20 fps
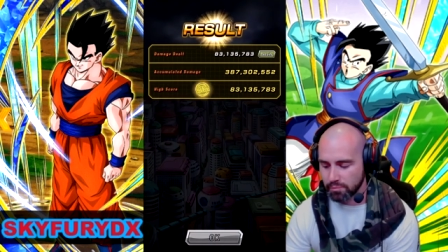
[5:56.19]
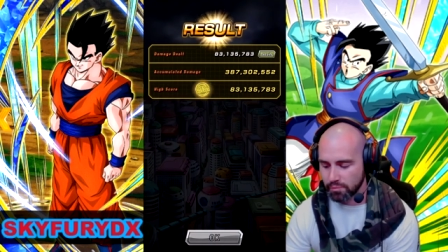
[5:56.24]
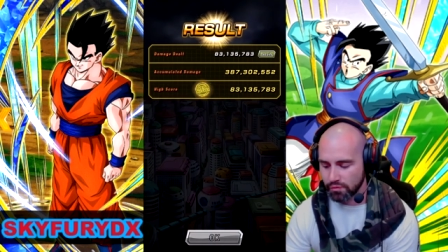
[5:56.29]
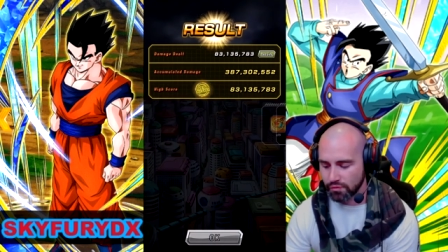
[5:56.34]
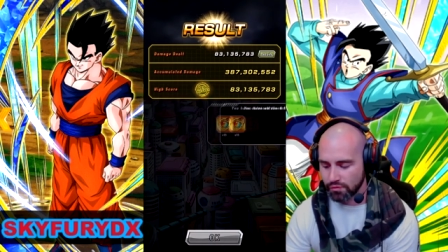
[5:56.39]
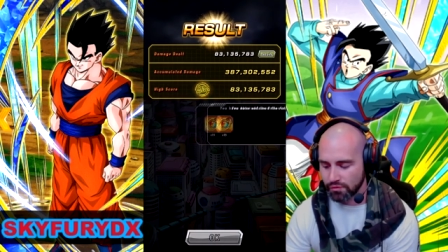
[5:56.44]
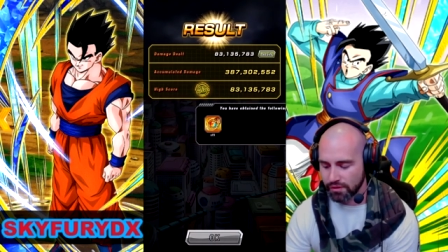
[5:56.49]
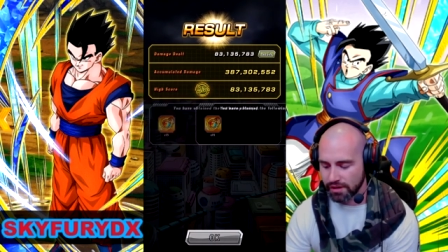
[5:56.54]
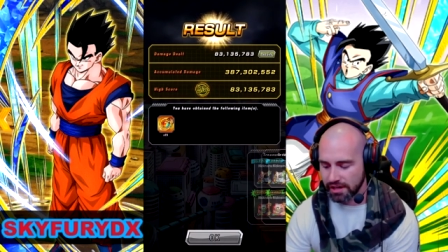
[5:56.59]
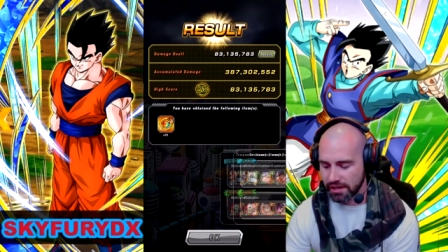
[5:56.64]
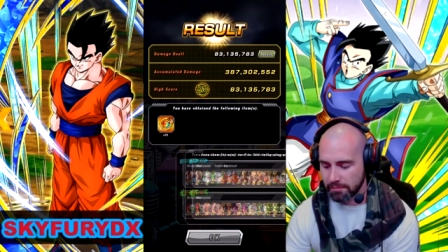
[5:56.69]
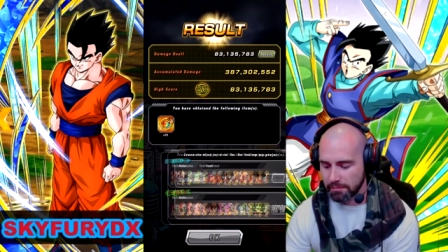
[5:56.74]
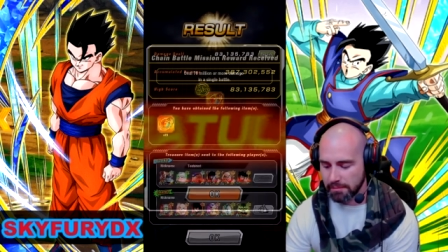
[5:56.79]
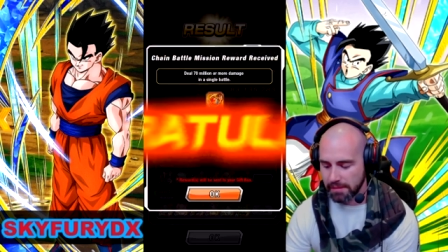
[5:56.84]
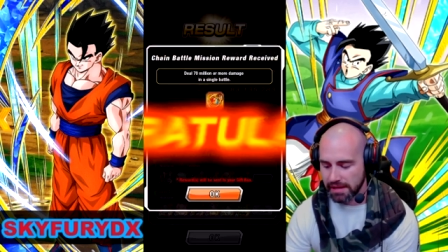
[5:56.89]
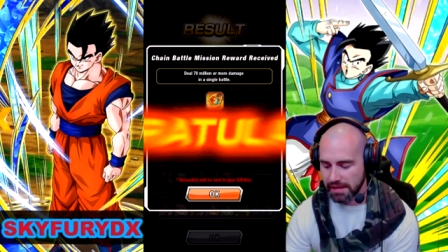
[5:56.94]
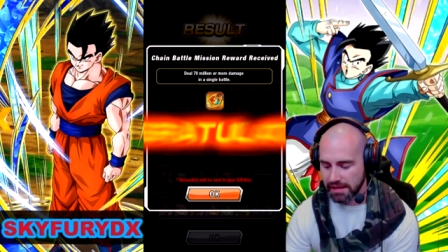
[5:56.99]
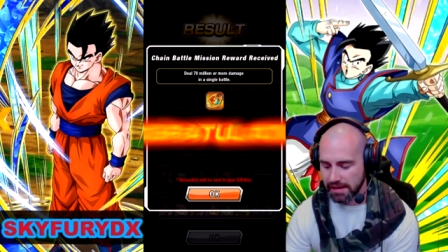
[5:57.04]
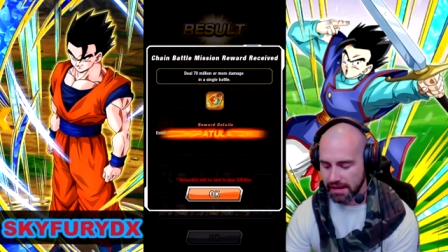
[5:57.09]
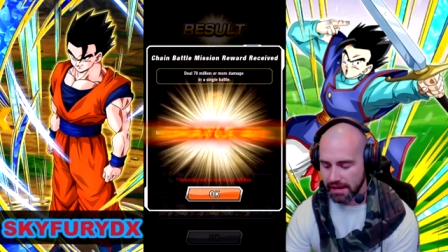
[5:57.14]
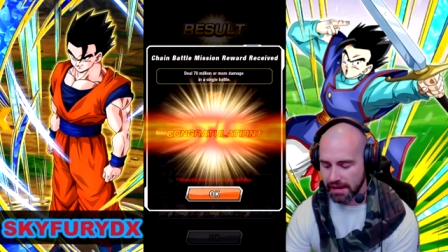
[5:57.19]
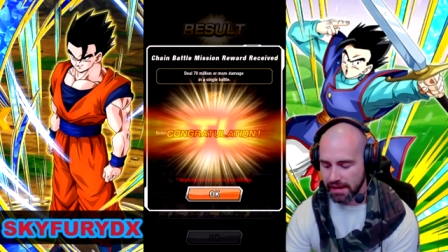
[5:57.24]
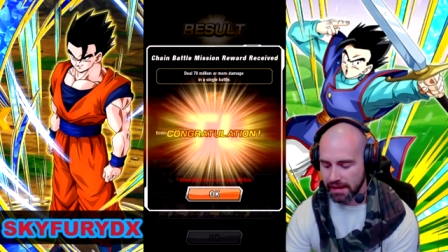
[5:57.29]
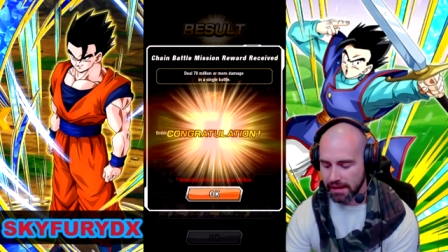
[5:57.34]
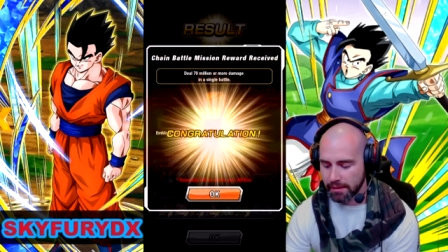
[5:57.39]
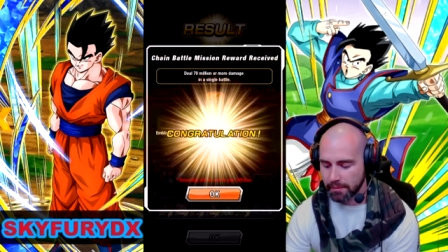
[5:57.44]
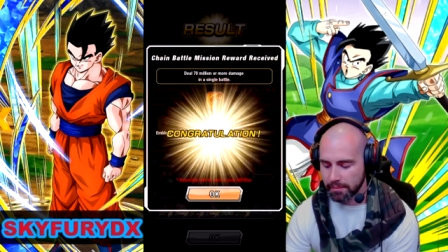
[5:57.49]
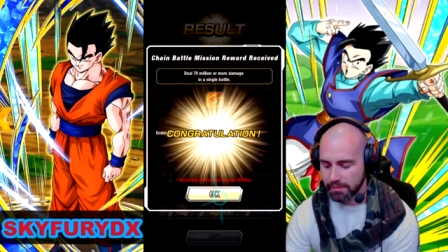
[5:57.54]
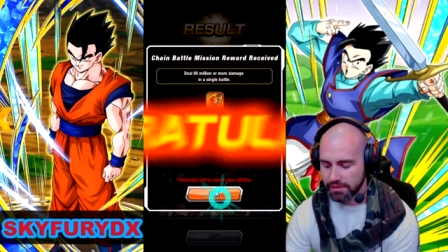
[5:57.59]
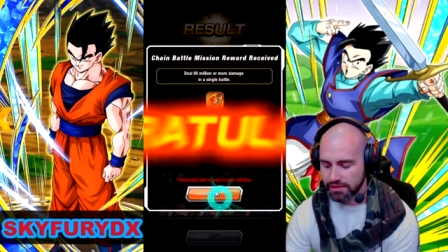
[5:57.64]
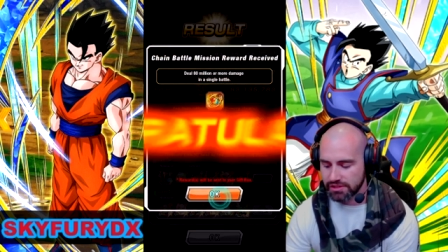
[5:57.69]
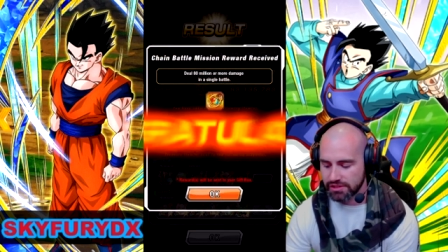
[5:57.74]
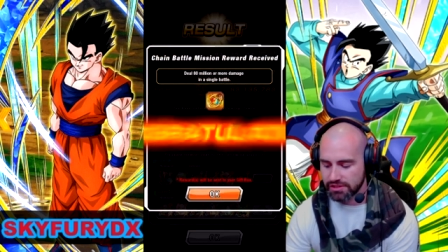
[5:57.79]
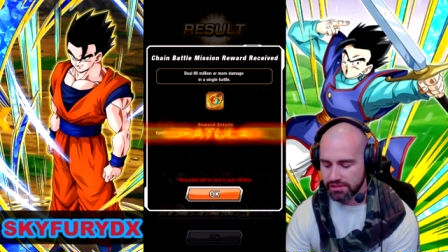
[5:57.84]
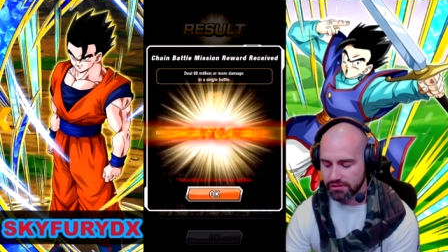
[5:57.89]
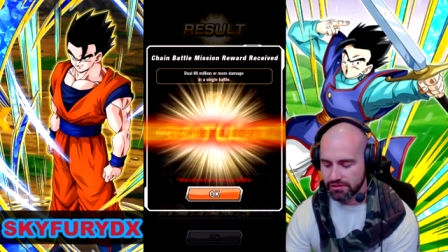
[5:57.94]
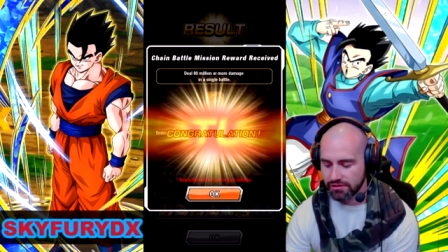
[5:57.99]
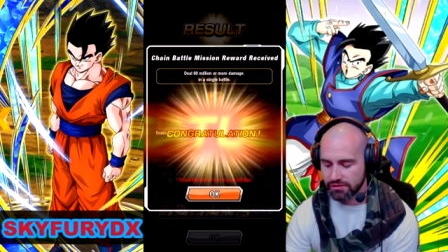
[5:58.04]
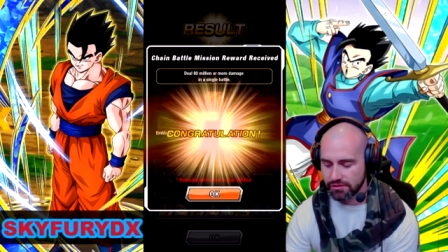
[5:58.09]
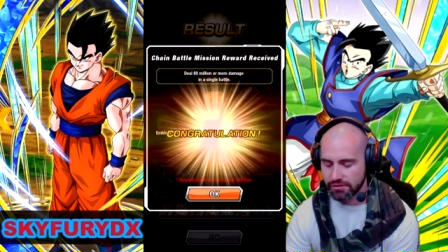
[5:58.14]
bring me up
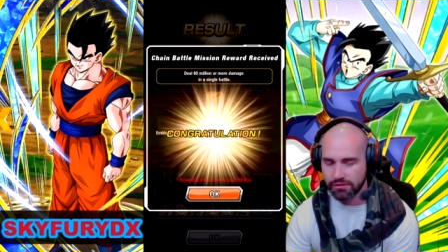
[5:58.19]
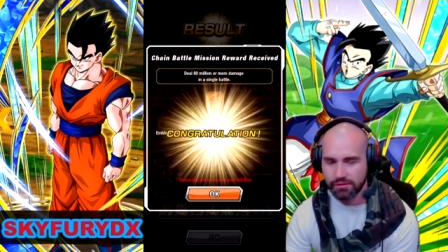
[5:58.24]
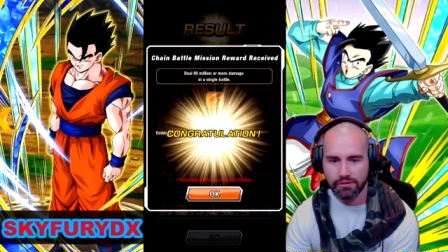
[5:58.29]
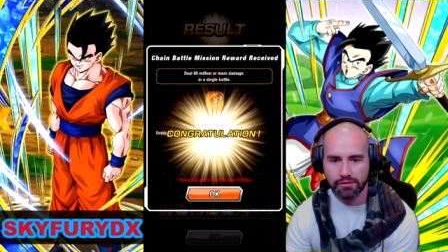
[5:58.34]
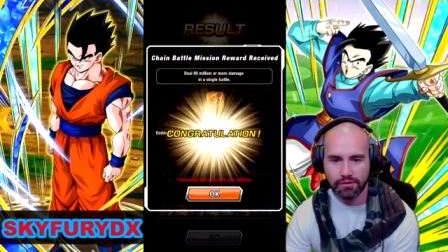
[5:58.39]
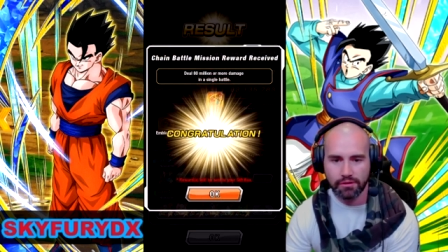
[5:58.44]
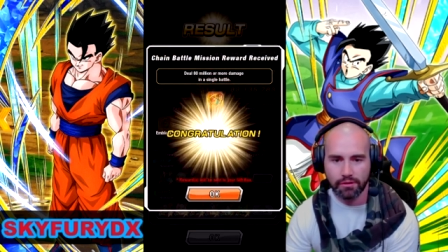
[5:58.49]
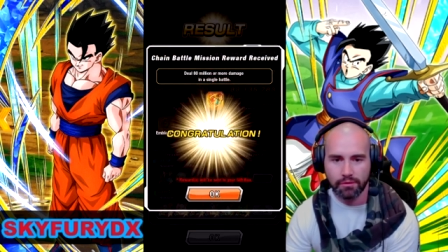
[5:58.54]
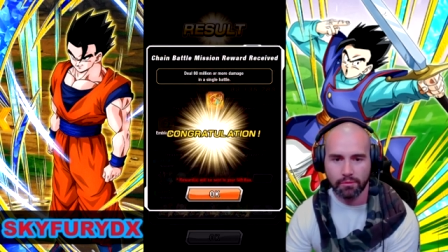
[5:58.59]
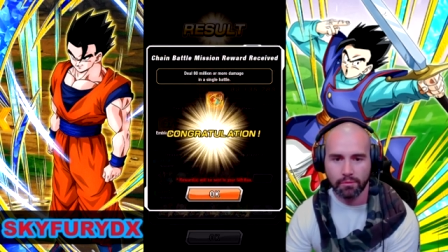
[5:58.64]
to